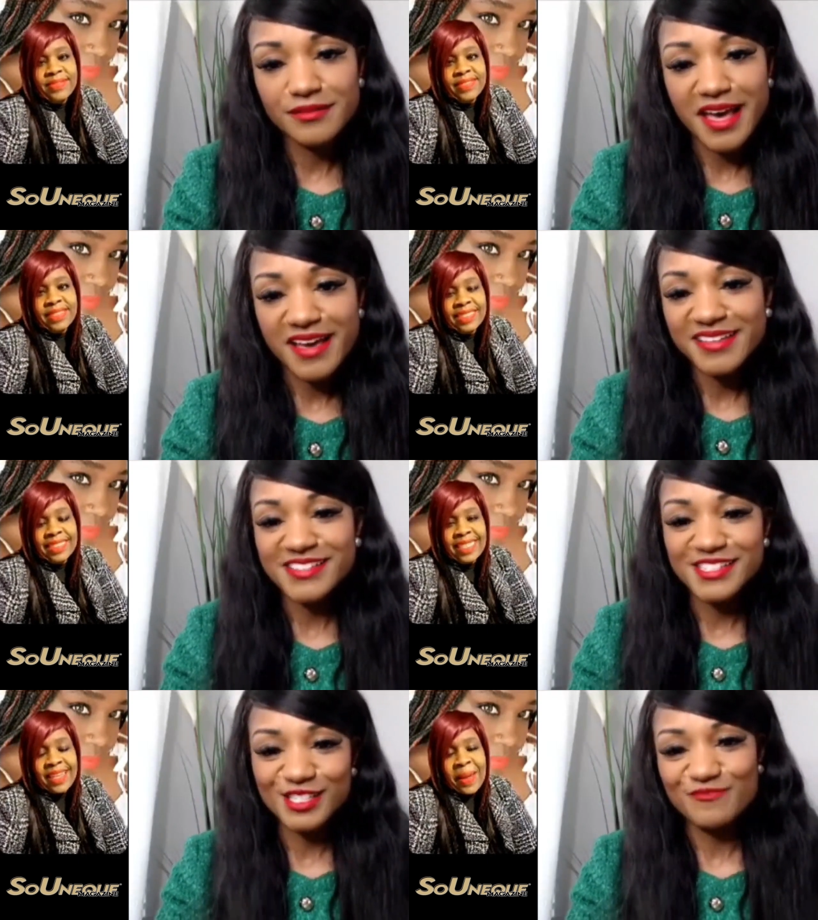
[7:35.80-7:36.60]
Speaker 1: So
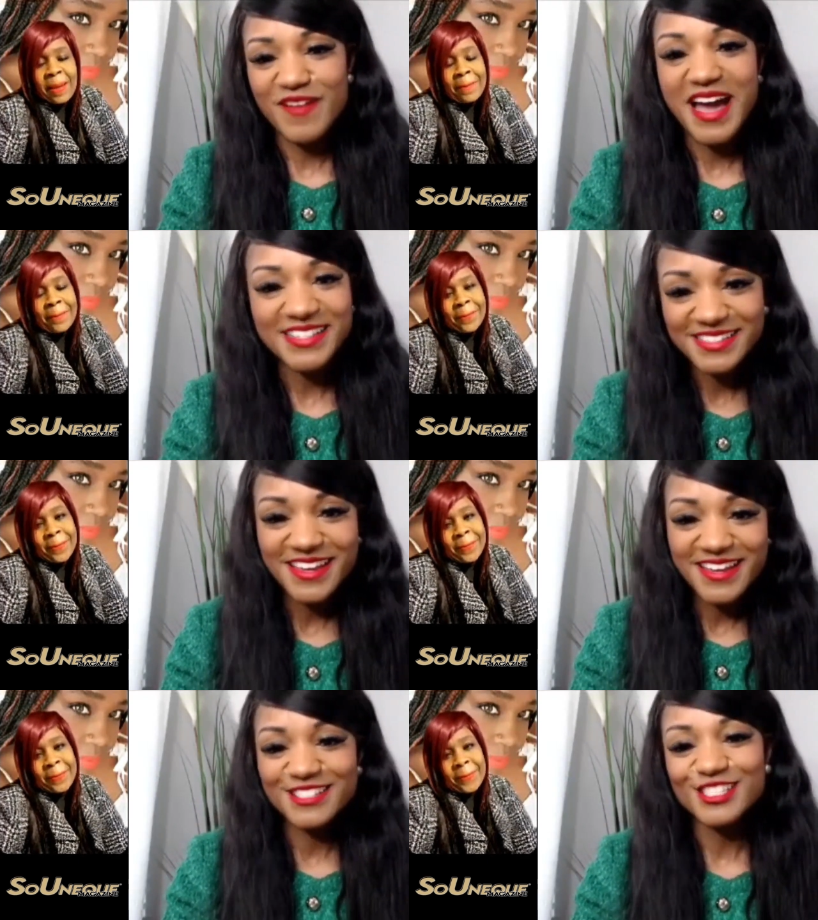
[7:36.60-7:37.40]
that is my
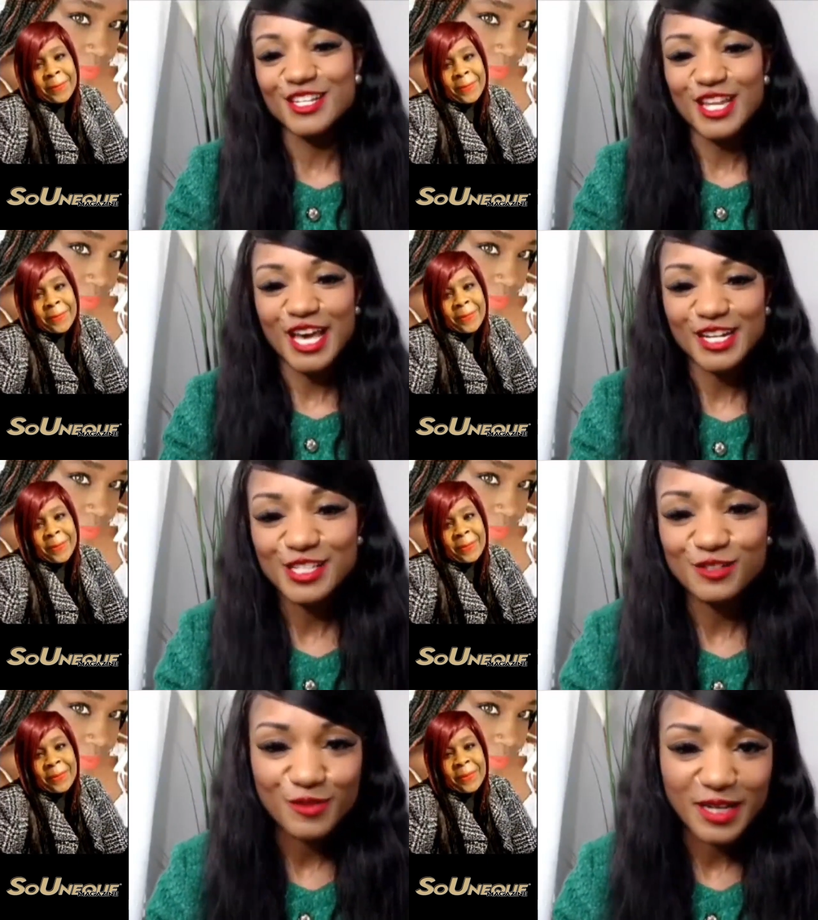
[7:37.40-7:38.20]
stance and
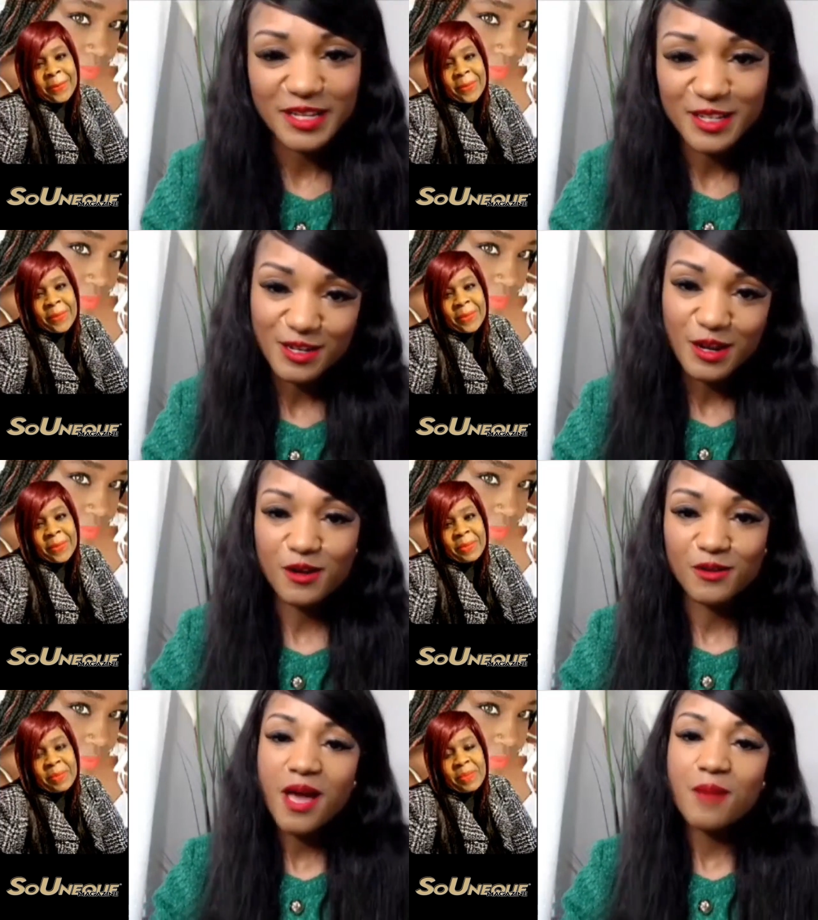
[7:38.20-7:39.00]
that is what, you
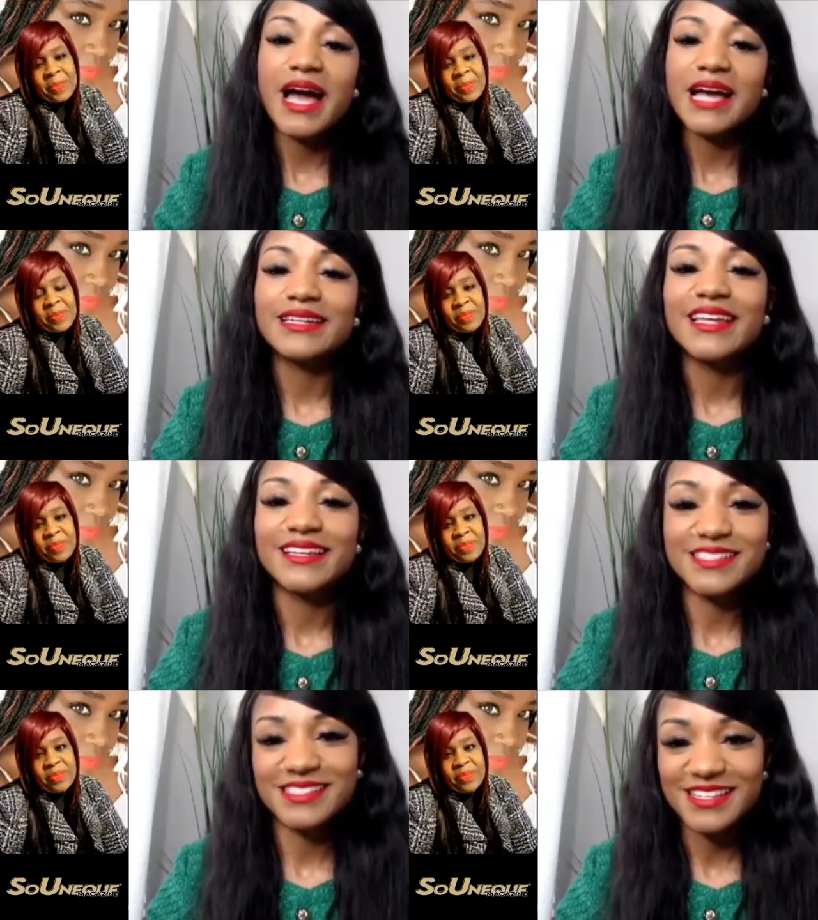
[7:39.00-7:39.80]
know, my
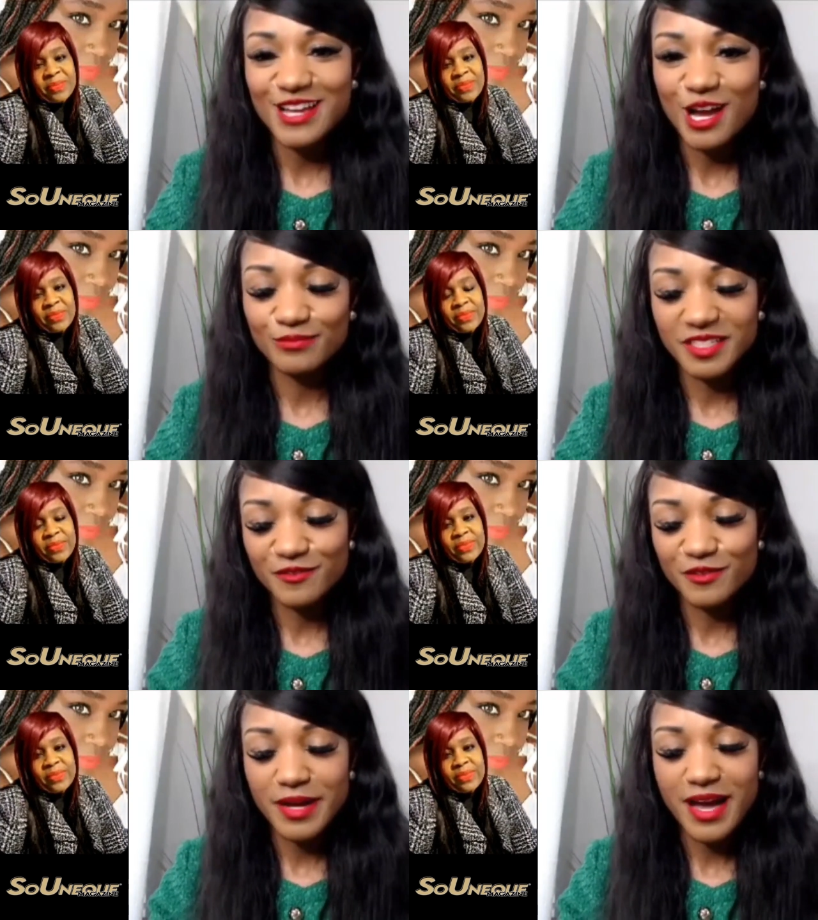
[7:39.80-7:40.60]
legacy I'm
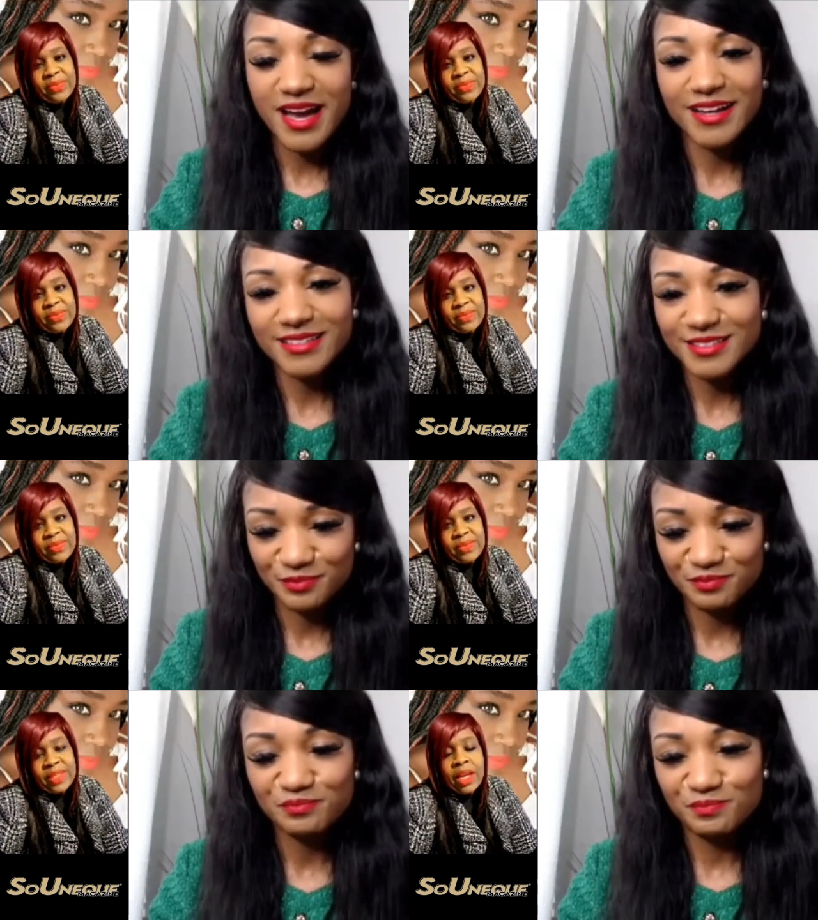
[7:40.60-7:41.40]
leaving
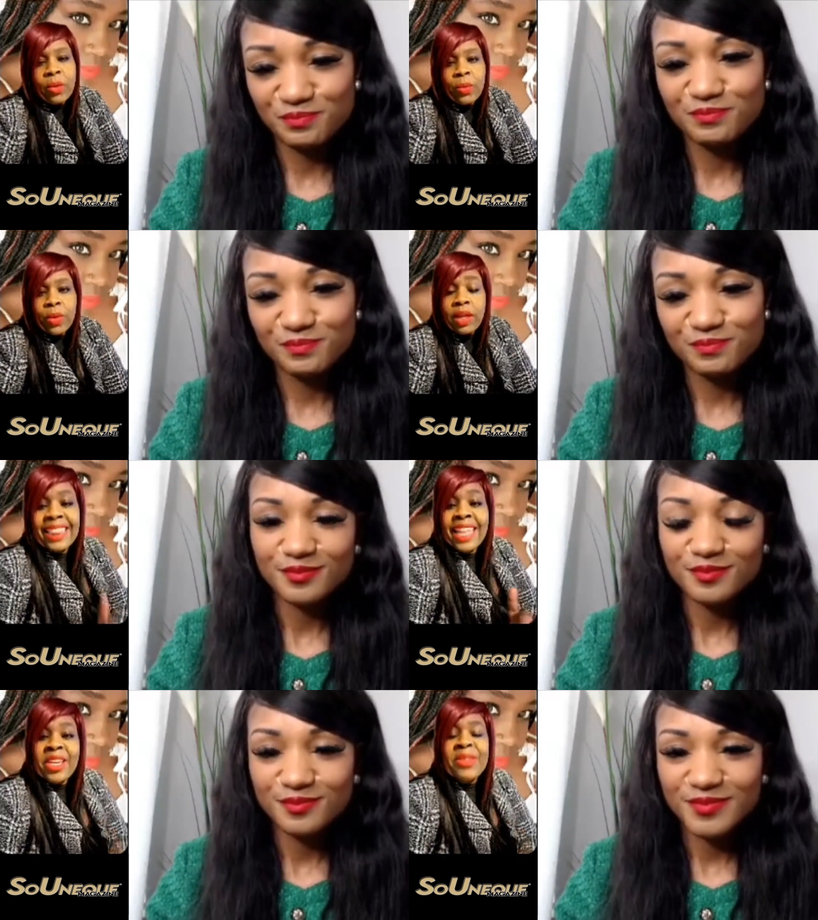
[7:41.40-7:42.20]
behind.
Speaker 2: Well,
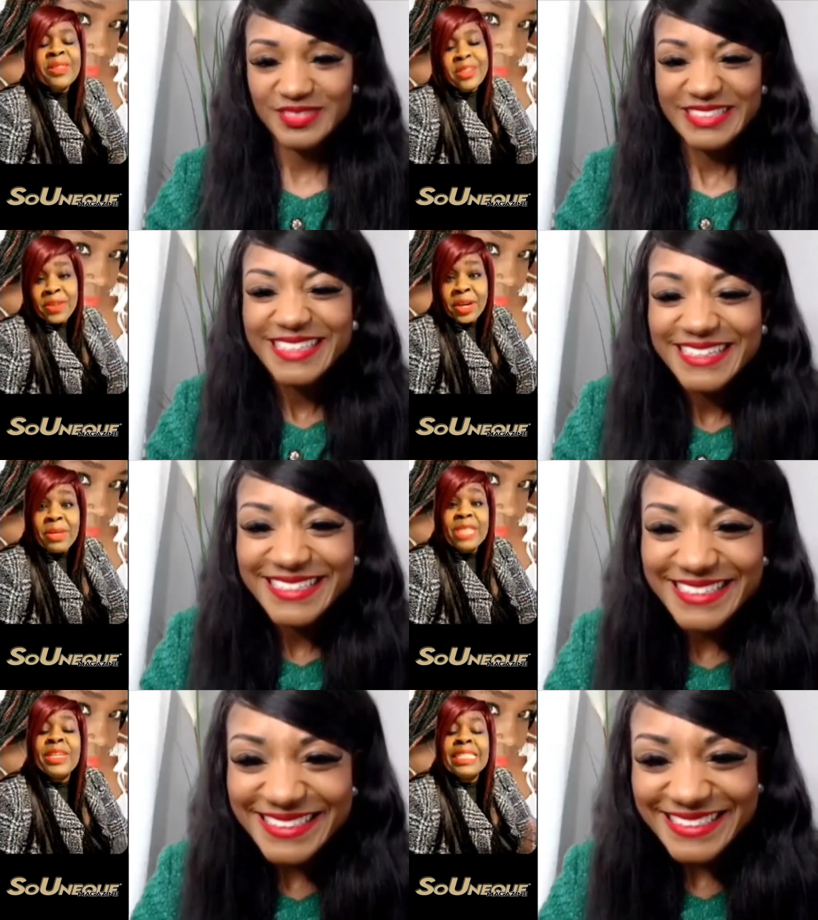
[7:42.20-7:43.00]
thank you so very much
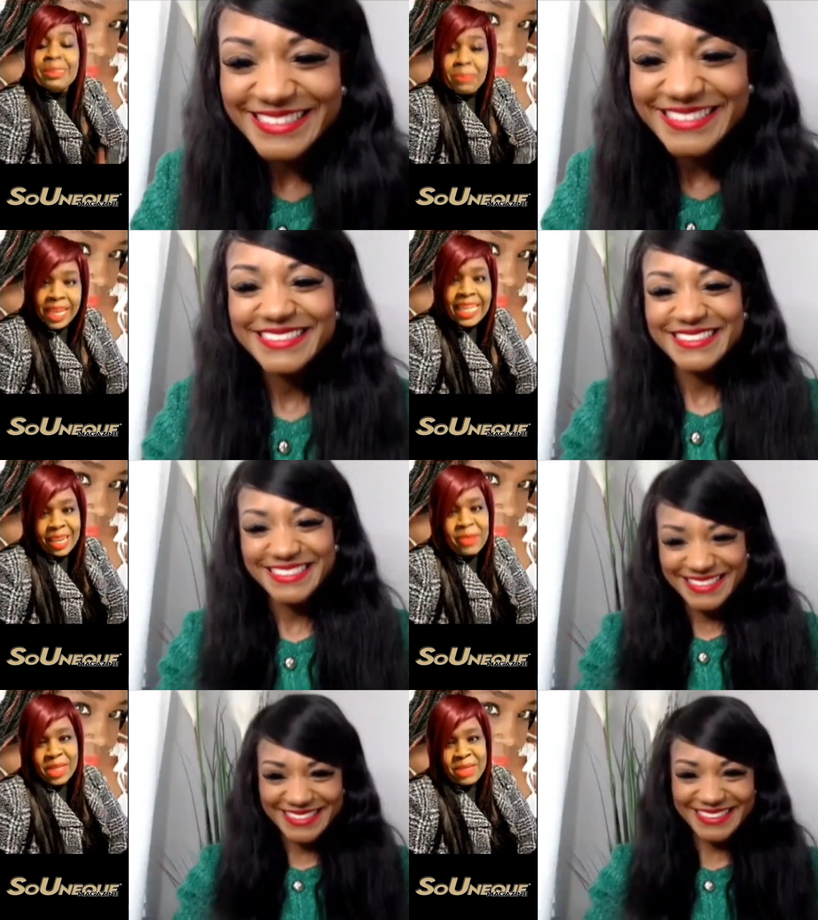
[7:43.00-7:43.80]
for speaking
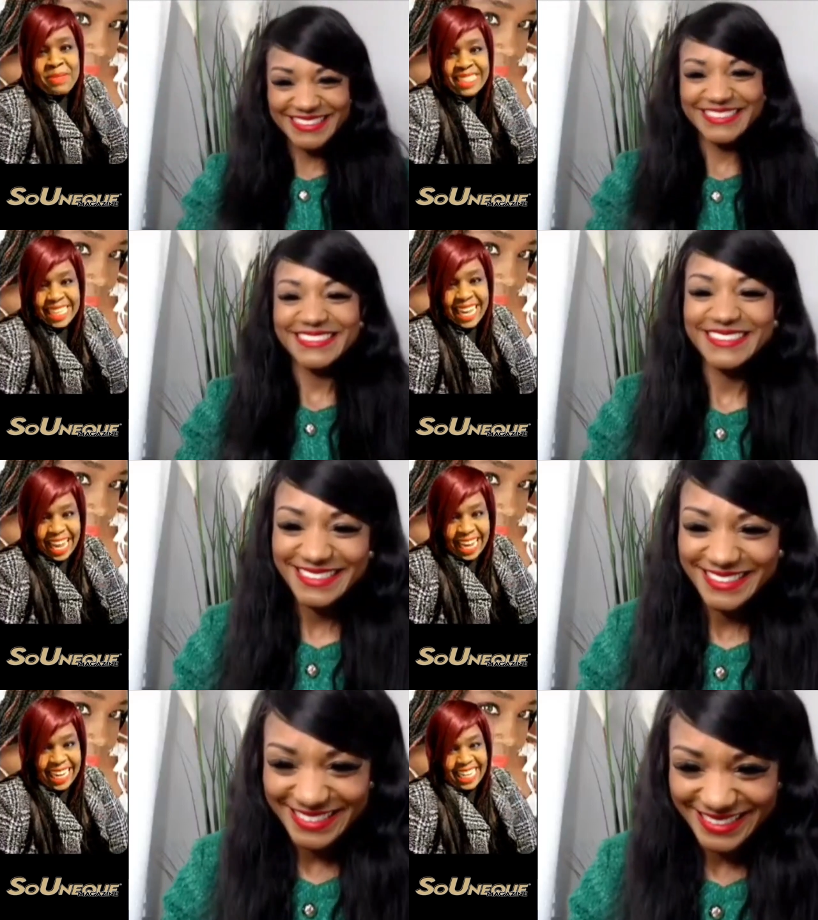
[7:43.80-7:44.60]
with me today.